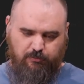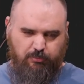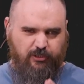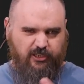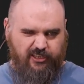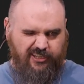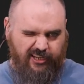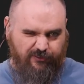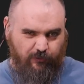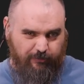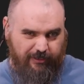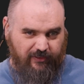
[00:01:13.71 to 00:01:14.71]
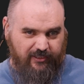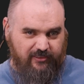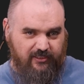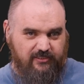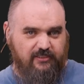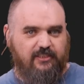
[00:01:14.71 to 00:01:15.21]
putting it in a nice format like
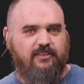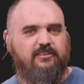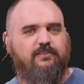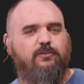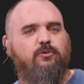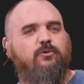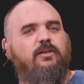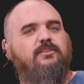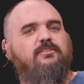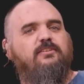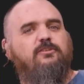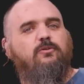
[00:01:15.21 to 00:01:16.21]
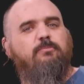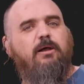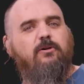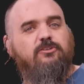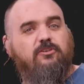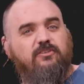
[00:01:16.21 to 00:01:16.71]
this is if you create this into a
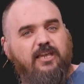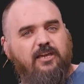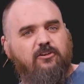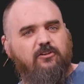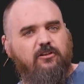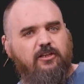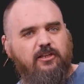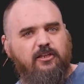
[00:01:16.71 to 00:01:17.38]
PowerShell scanner,